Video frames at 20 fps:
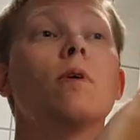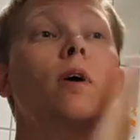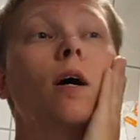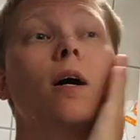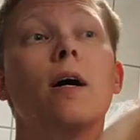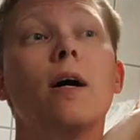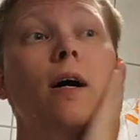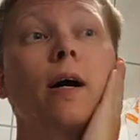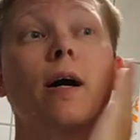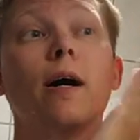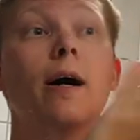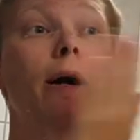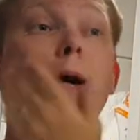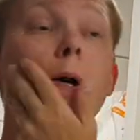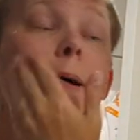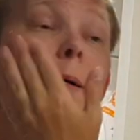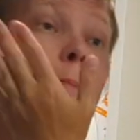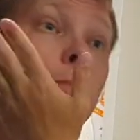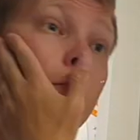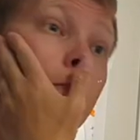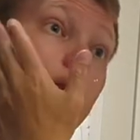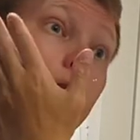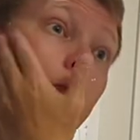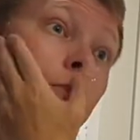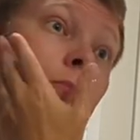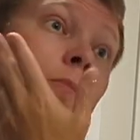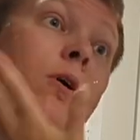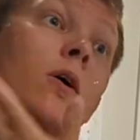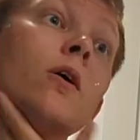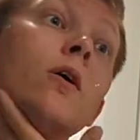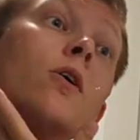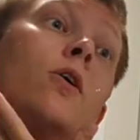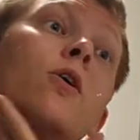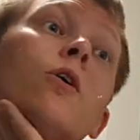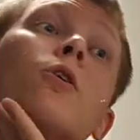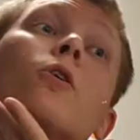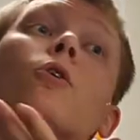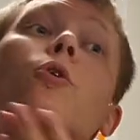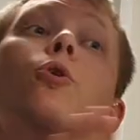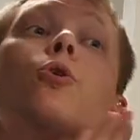uh,
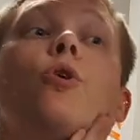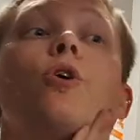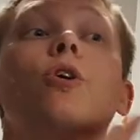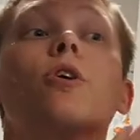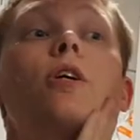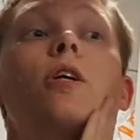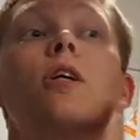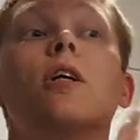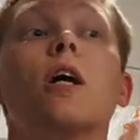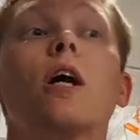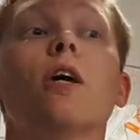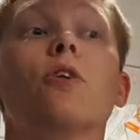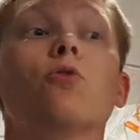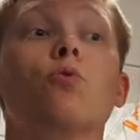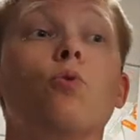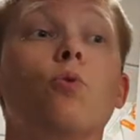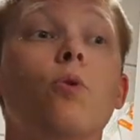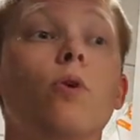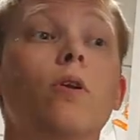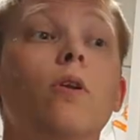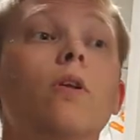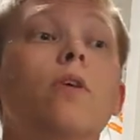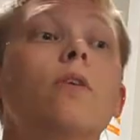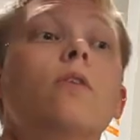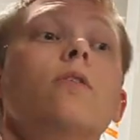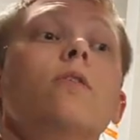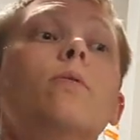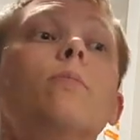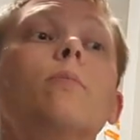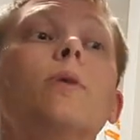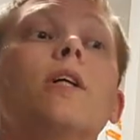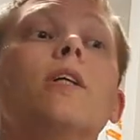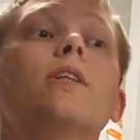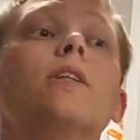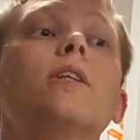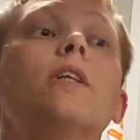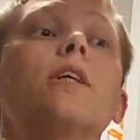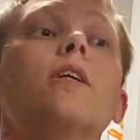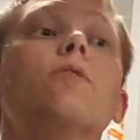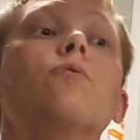hurting at all, my
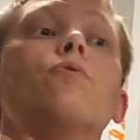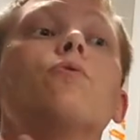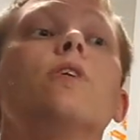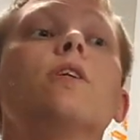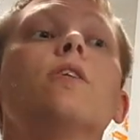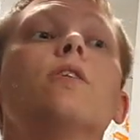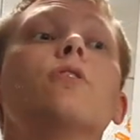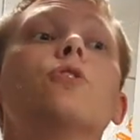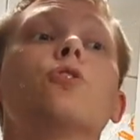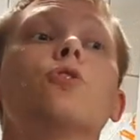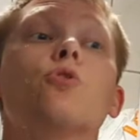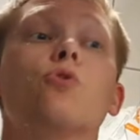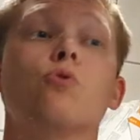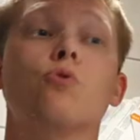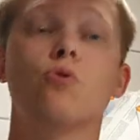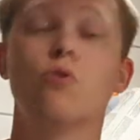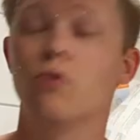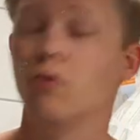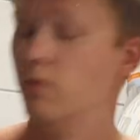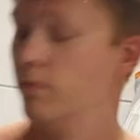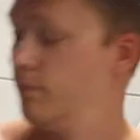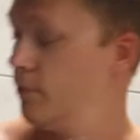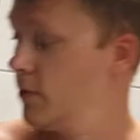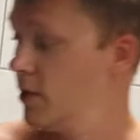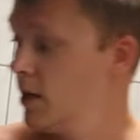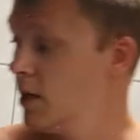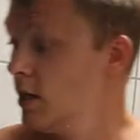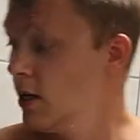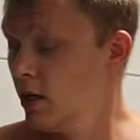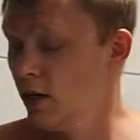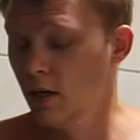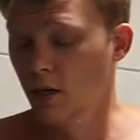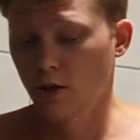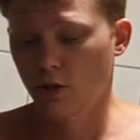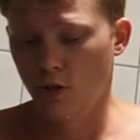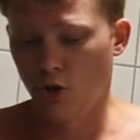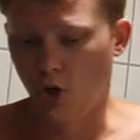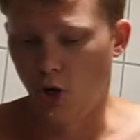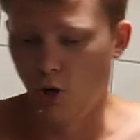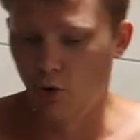skin feels good.
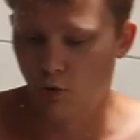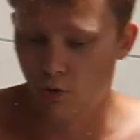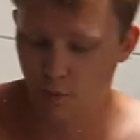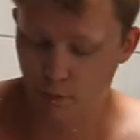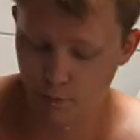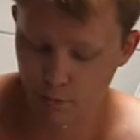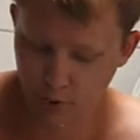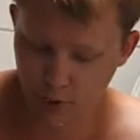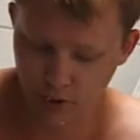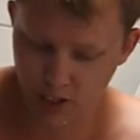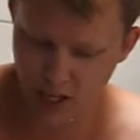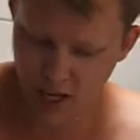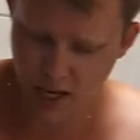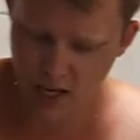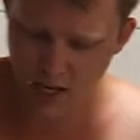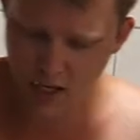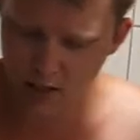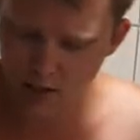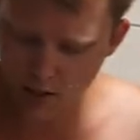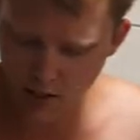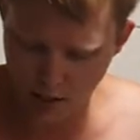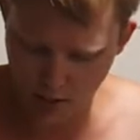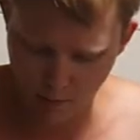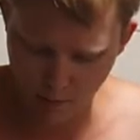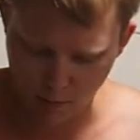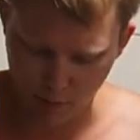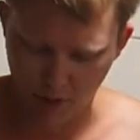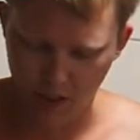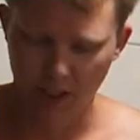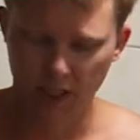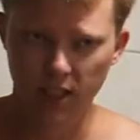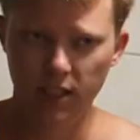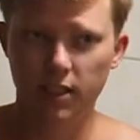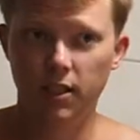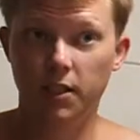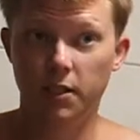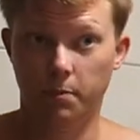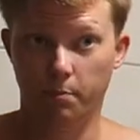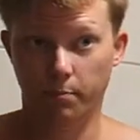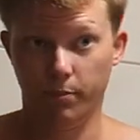So please,
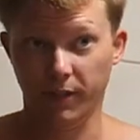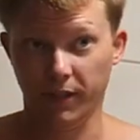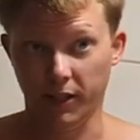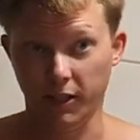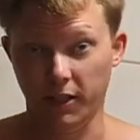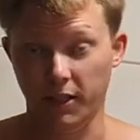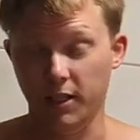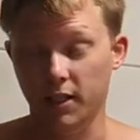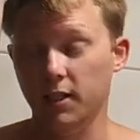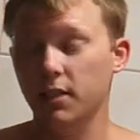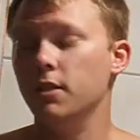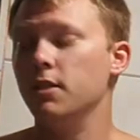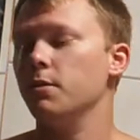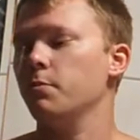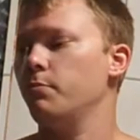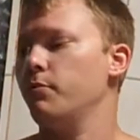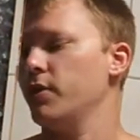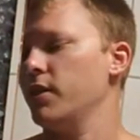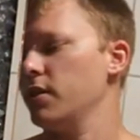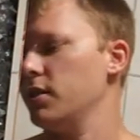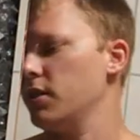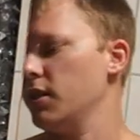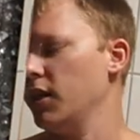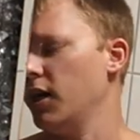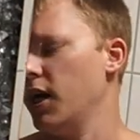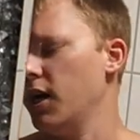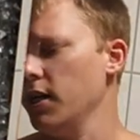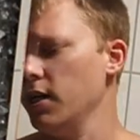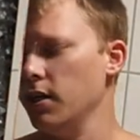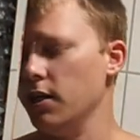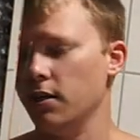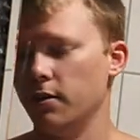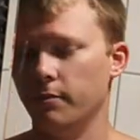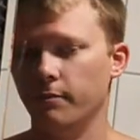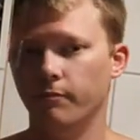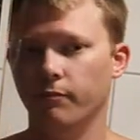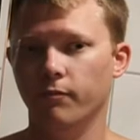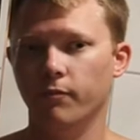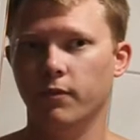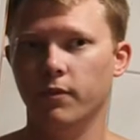please, please press like,
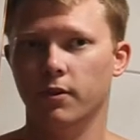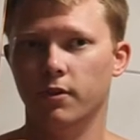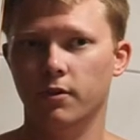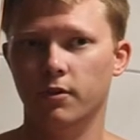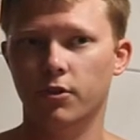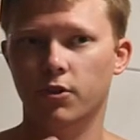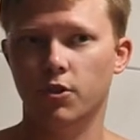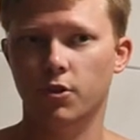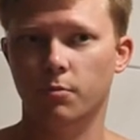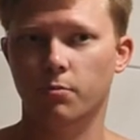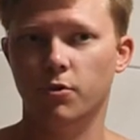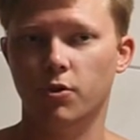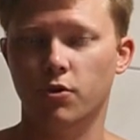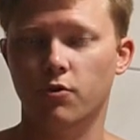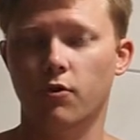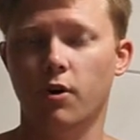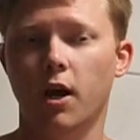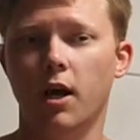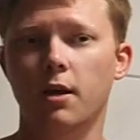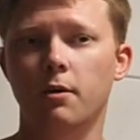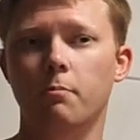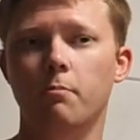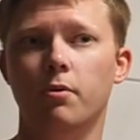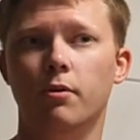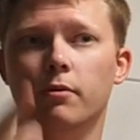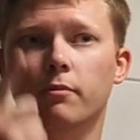subscribe,